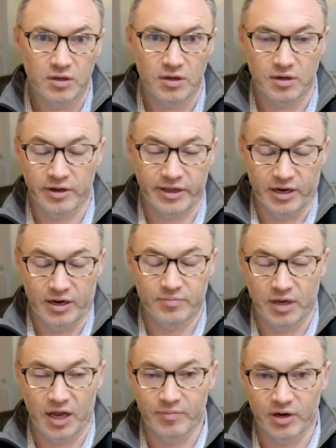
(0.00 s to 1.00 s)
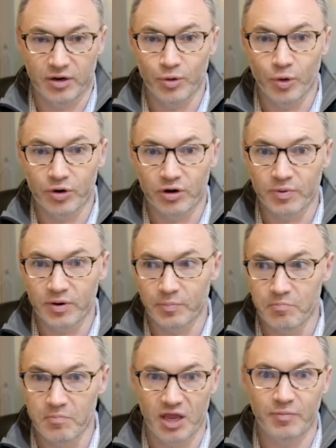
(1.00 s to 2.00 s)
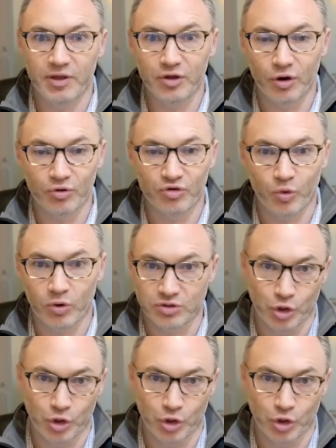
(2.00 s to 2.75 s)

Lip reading: again, I'm not a lawyer, but maybe go towards